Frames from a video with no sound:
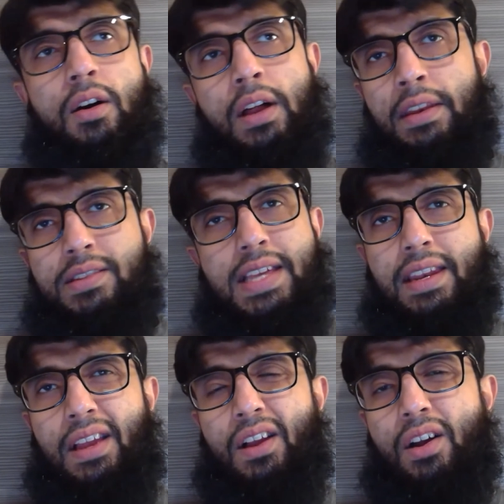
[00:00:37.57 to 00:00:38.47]

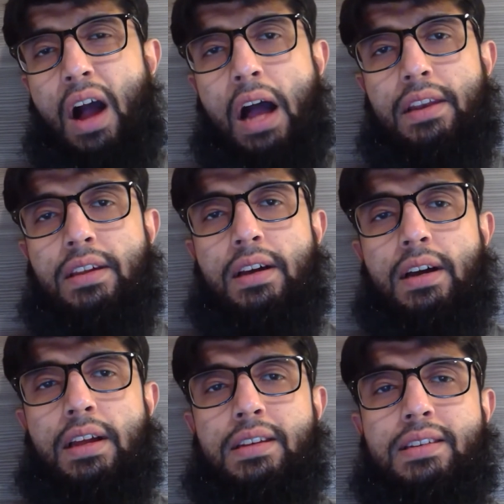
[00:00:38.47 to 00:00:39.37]
understanding God.
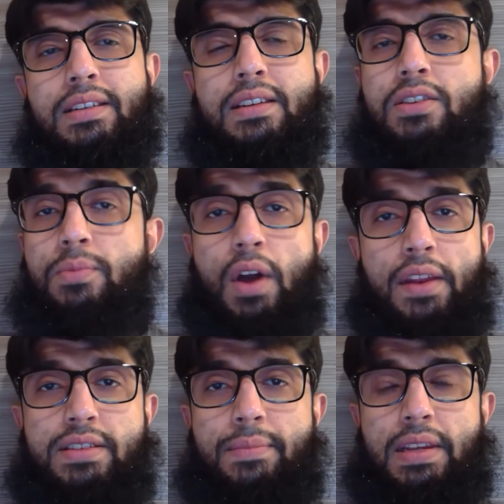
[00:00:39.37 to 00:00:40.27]
To be
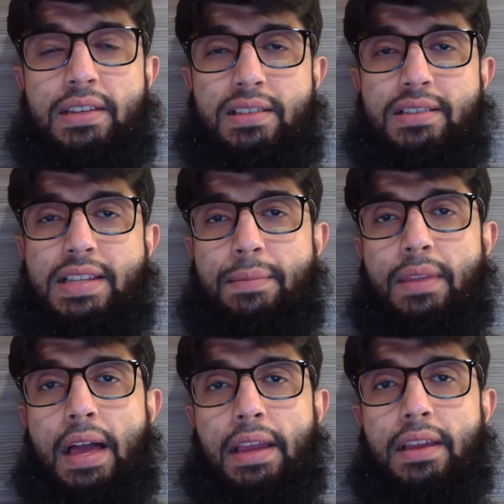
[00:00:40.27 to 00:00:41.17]
honest, I mean, it doesn't seem
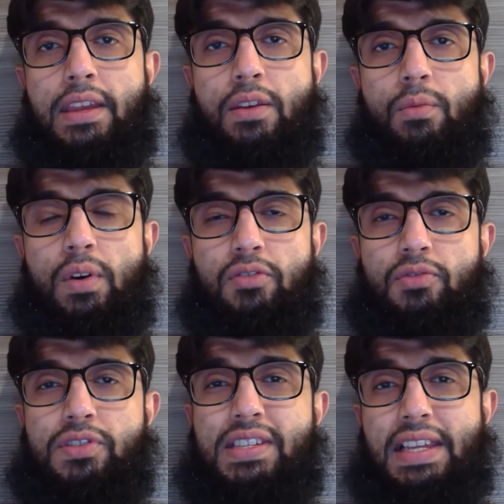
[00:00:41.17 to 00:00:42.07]
like, one who
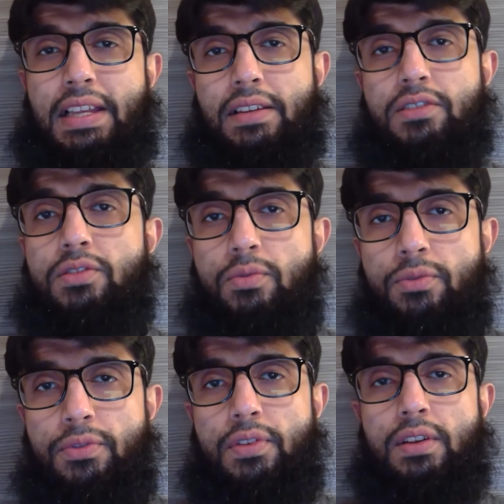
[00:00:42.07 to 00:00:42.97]
is seeking the truth
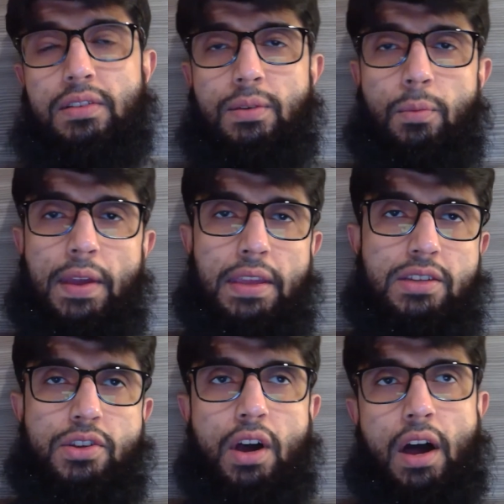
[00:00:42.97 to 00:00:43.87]
with the way he
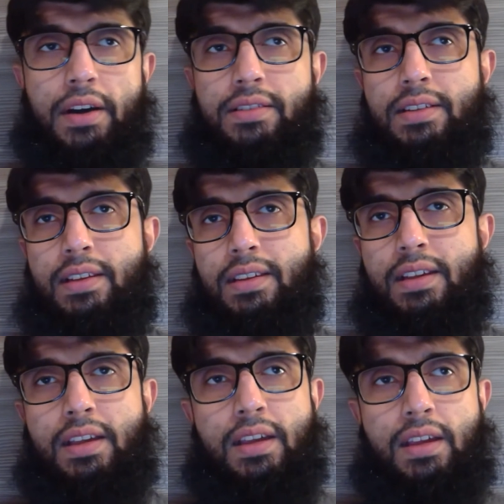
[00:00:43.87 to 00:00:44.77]
talks and,
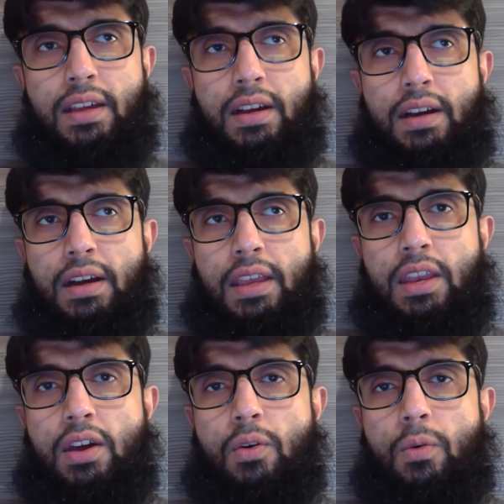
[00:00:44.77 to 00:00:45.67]

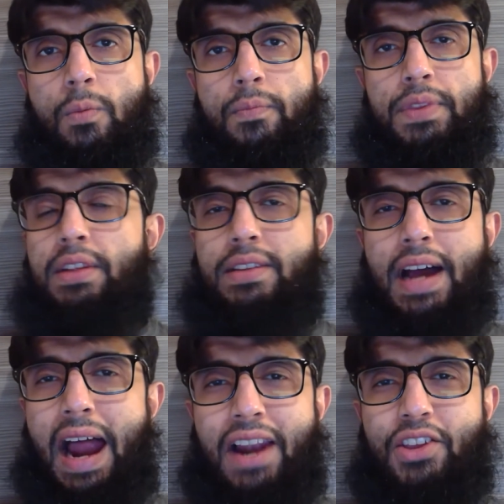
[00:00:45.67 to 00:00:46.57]
the
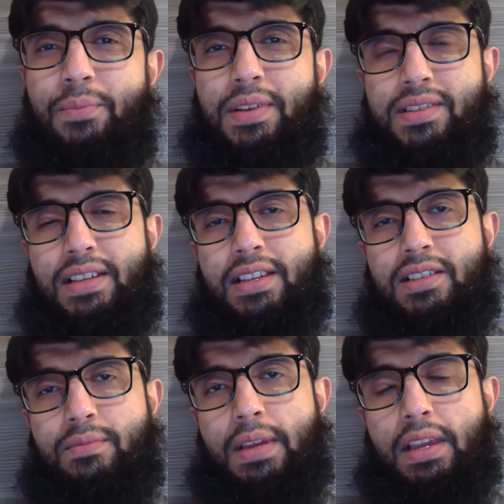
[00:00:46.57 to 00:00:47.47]
arguments that
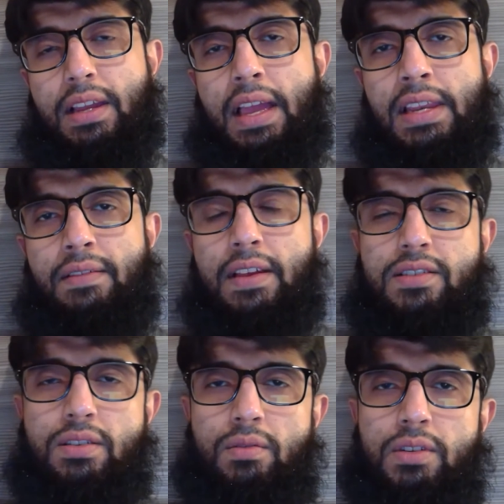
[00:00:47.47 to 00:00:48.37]
he's making. Anyway,
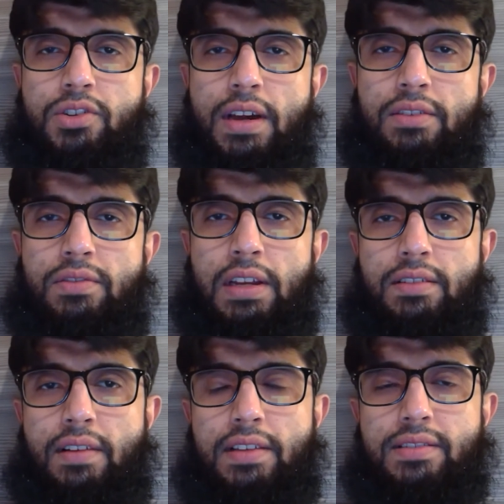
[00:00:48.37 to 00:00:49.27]
so we'll try to
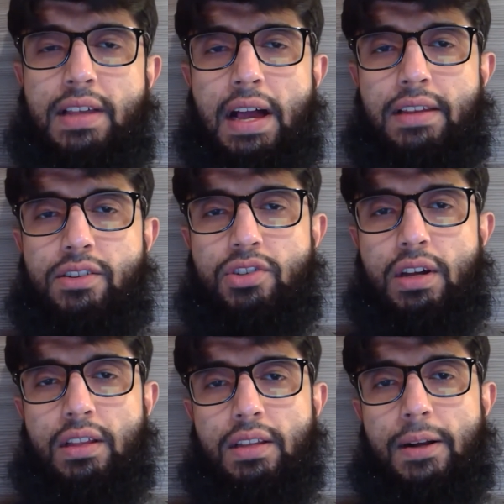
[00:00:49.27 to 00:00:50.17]
address that,
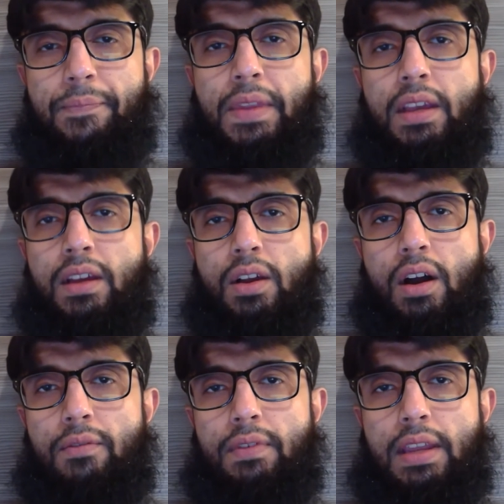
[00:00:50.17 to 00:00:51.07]
inshallah,
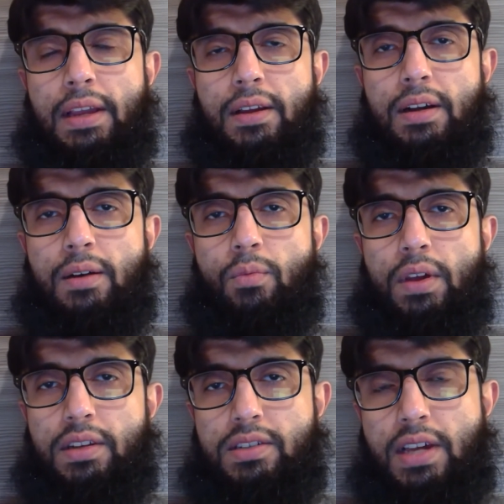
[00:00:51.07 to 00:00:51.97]
God willing, one
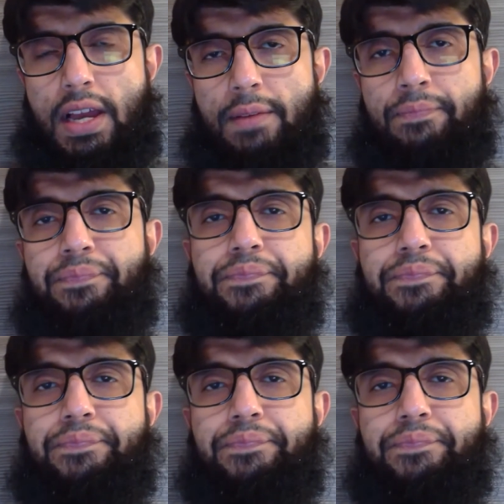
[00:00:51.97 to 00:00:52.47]
at a time.